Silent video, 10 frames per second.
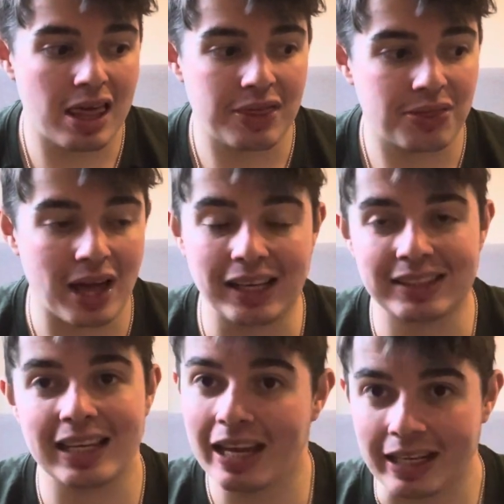
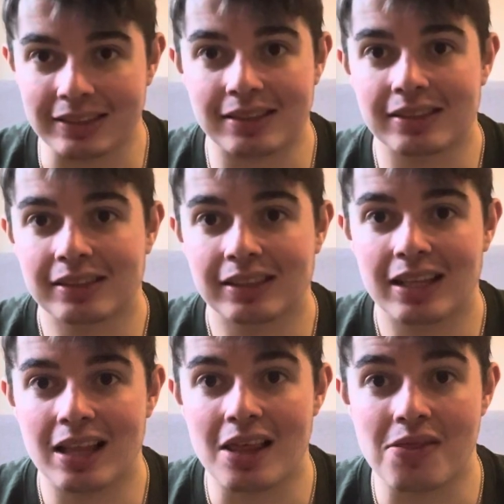that's it.
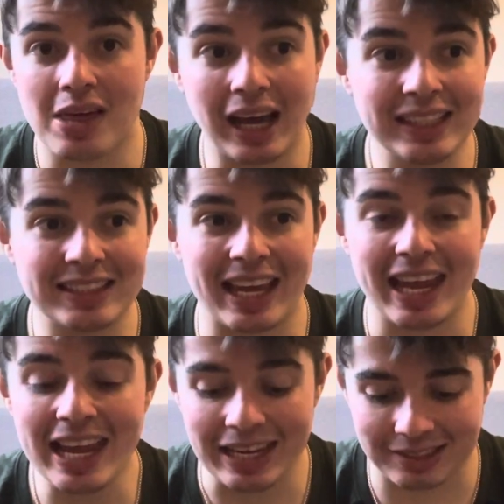That is
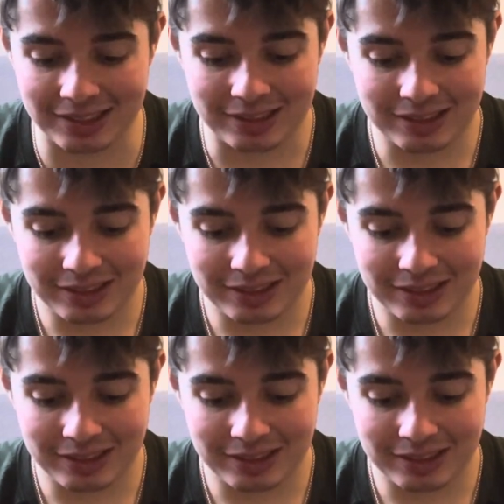it.